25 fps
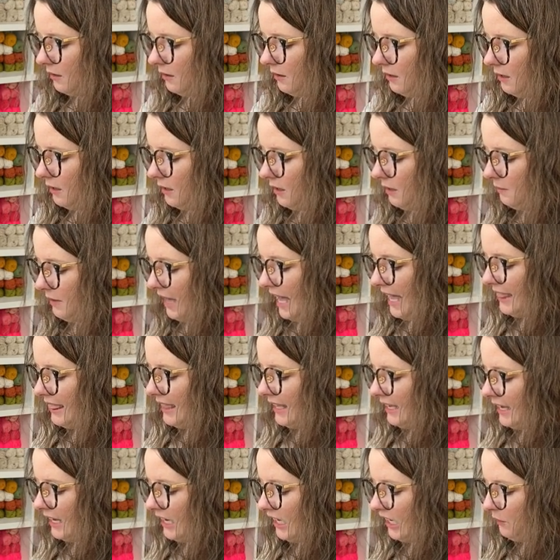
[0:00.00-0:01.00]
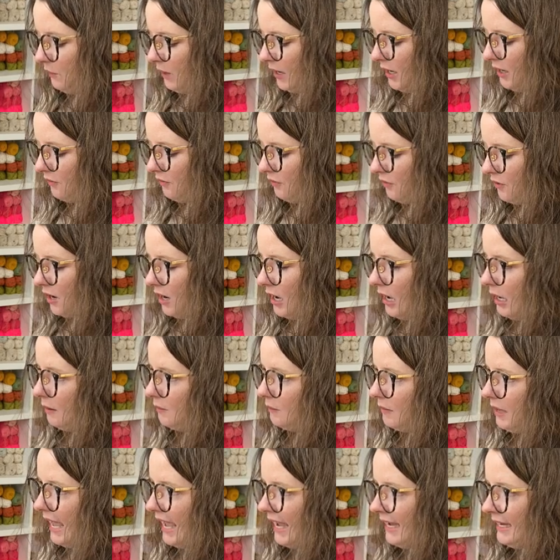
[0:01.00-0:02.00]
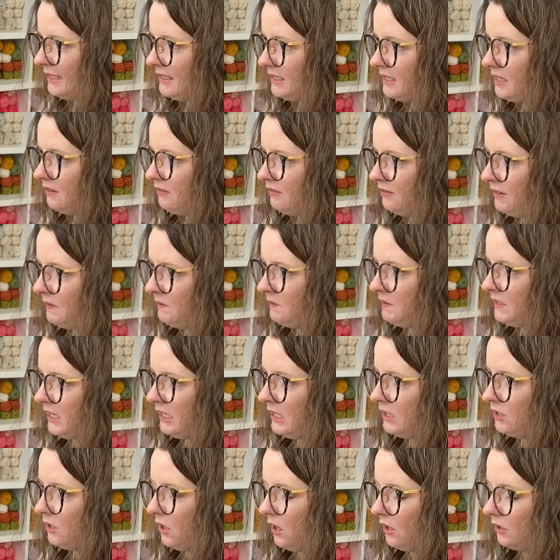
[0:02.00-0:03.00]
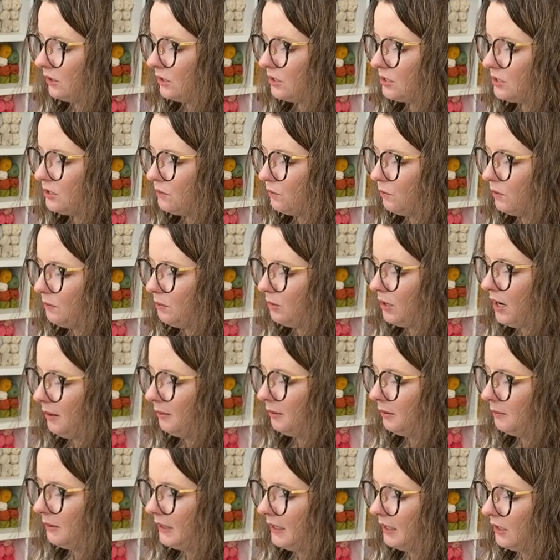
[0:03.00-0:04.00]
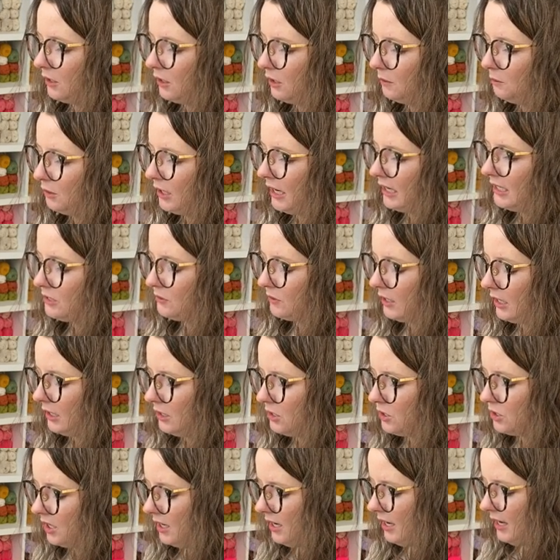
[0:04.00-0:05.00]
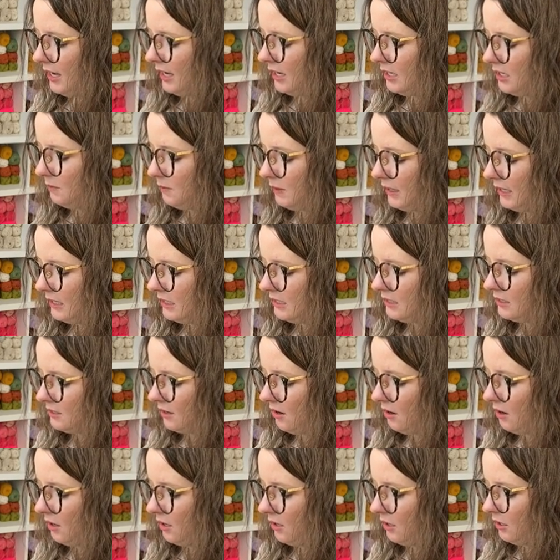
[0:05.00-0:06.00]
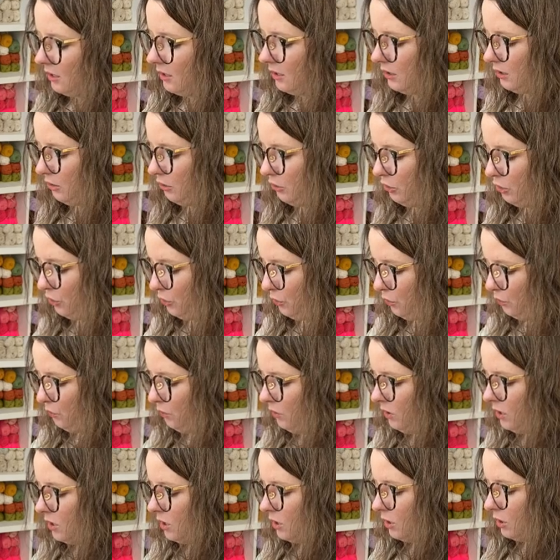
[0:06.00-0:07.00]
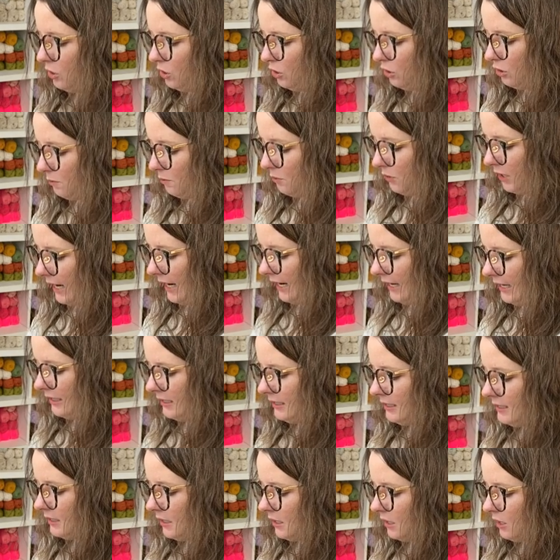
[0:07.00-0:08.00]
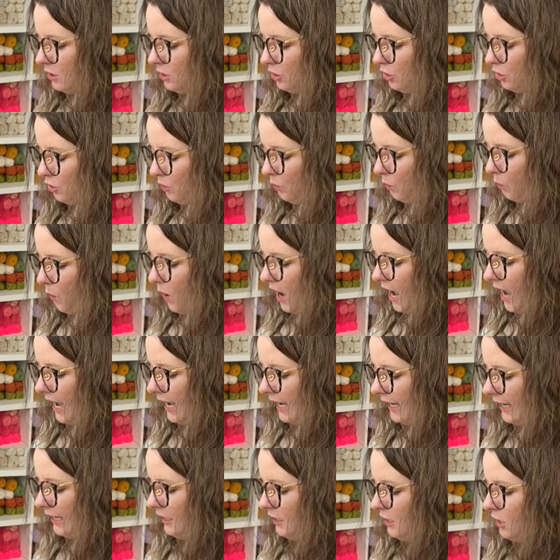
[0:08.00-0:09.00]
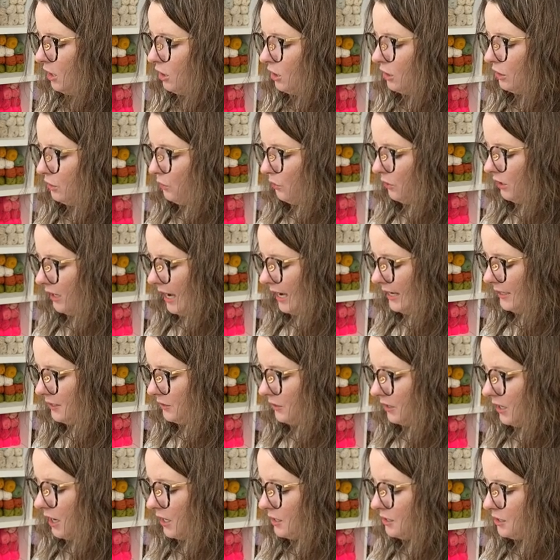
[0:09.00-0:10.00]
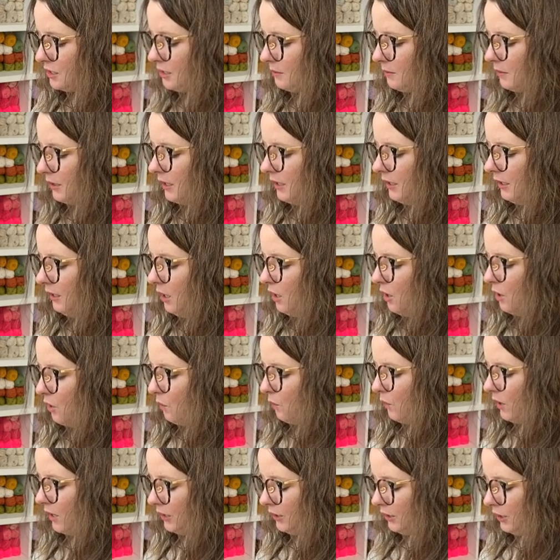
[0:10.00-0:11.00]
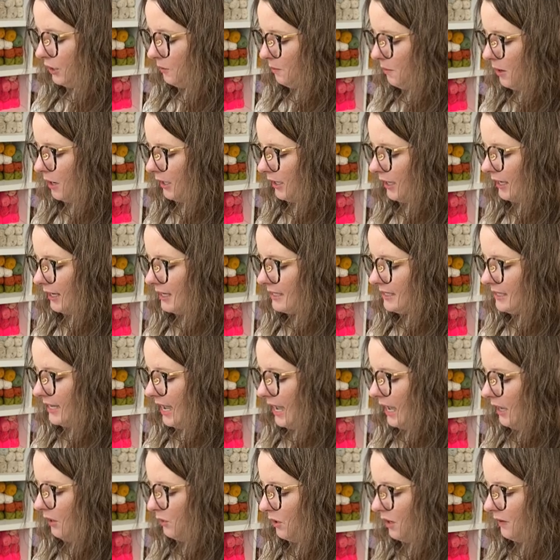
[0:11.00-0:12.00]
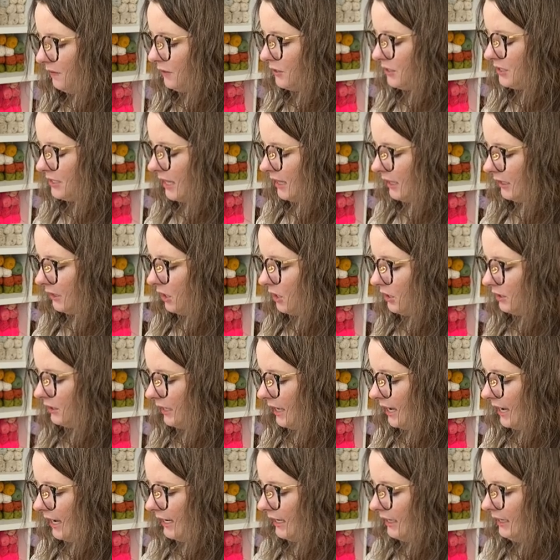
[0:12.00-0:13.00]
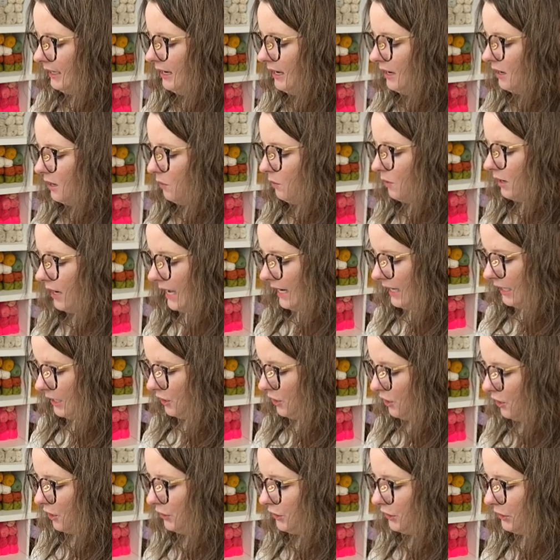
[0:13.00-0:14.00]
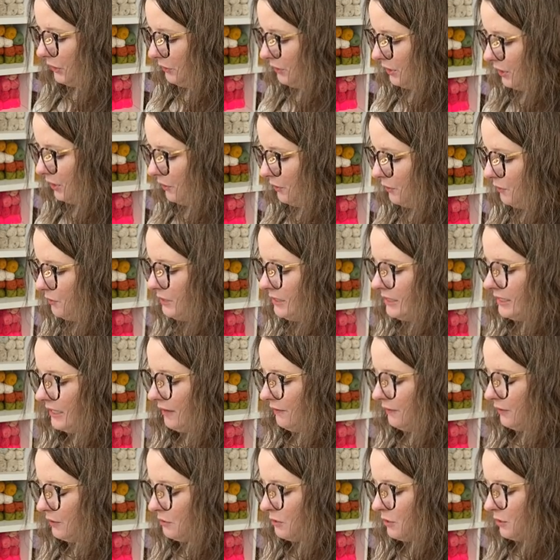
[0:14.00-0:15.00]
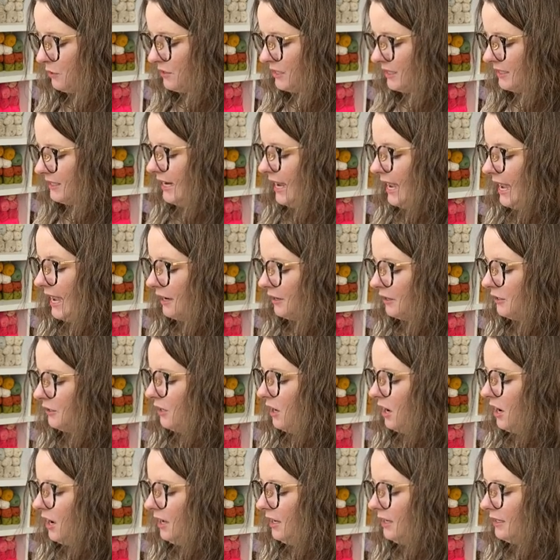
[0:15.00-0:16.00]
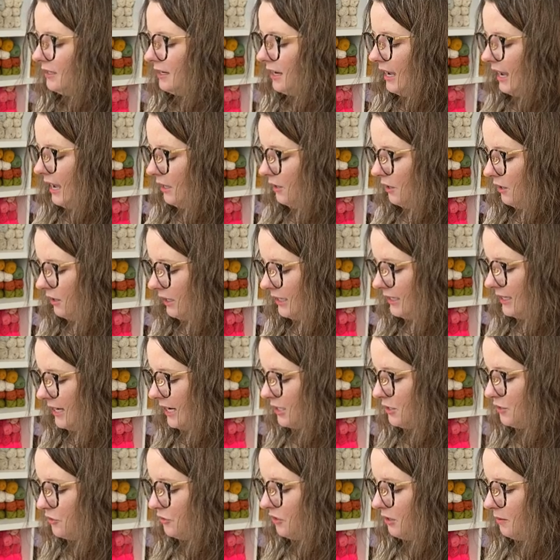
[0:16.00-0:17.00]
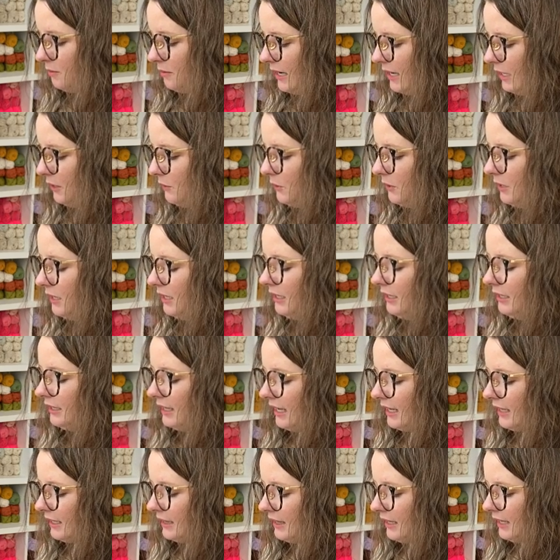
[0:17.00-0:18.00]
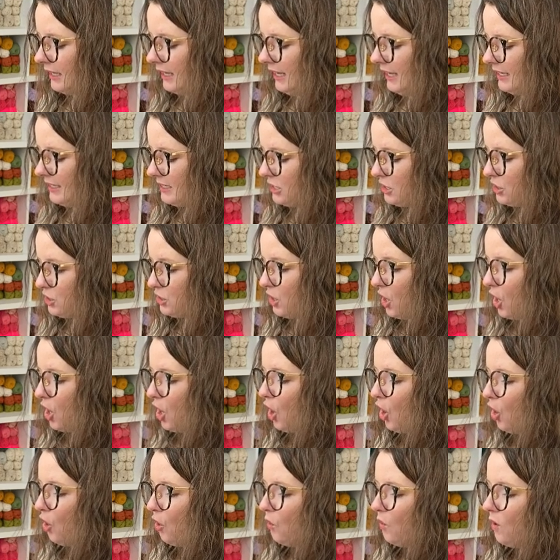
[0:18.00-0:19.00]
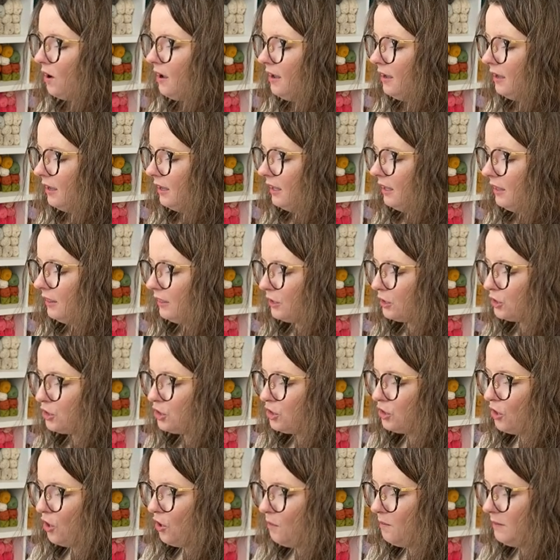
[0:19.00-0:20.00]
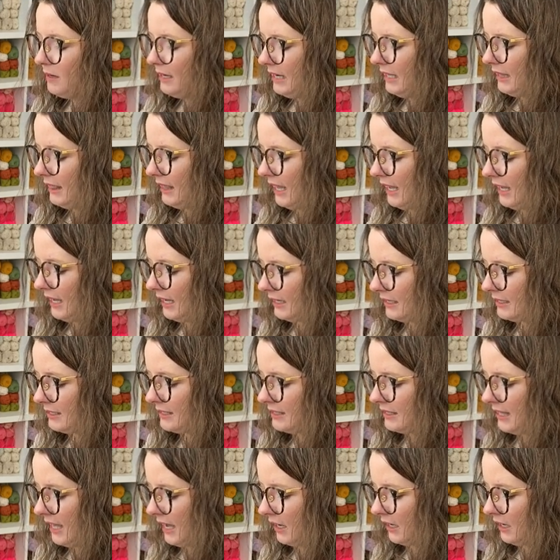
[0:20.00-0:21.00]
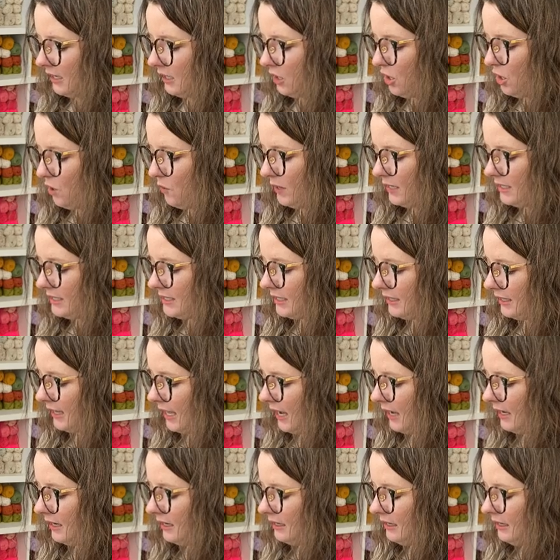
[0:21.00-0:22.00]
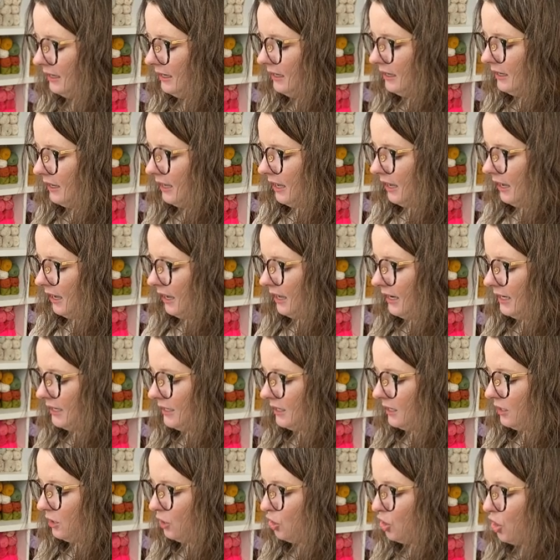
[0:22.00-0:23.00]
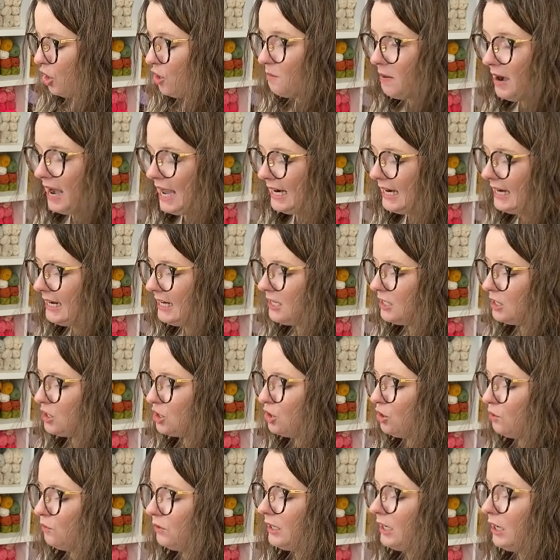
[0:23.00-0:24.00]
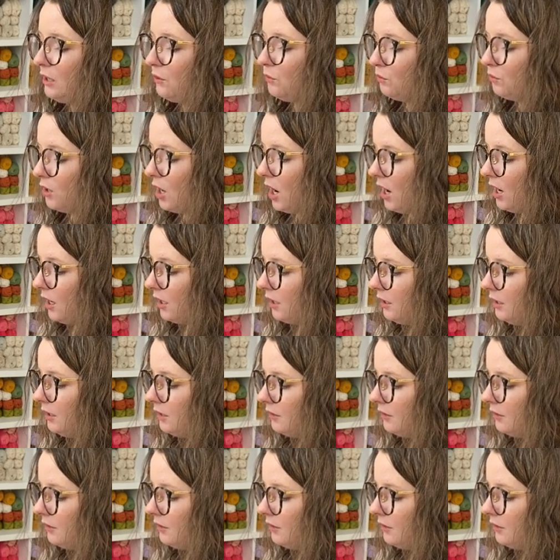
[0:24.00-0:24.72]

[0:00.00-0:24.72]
um, I think anywhere from eight to fifteen dollars would probably be a good price range. It depends on you, your brand, your why, your ideal customer, where your market is at, or if you're selling online, what kind of yarn you use, if you use a tag or not, how long it takes you to make one. Like the, it's so, there's so many things that can go into that. And nobody is doing it wrong,